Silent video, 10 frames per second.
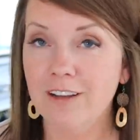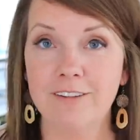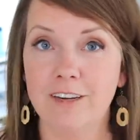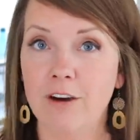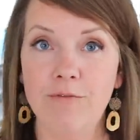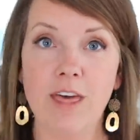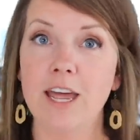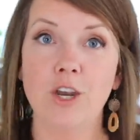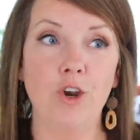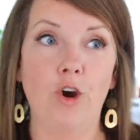stuff
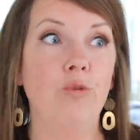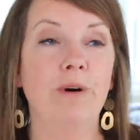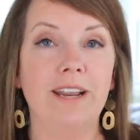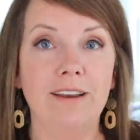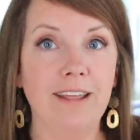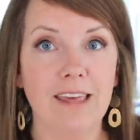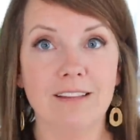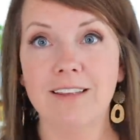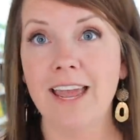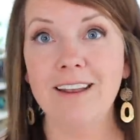that nobody
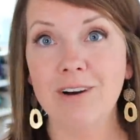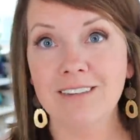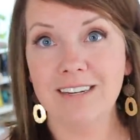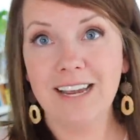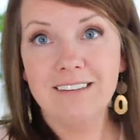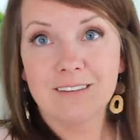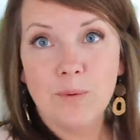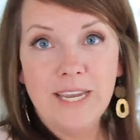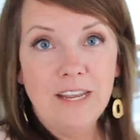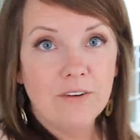needs. And what's nice is
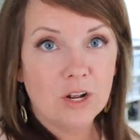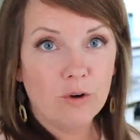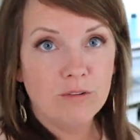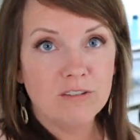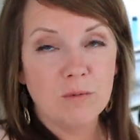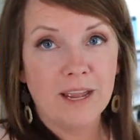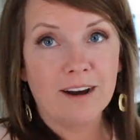we can even go through some of the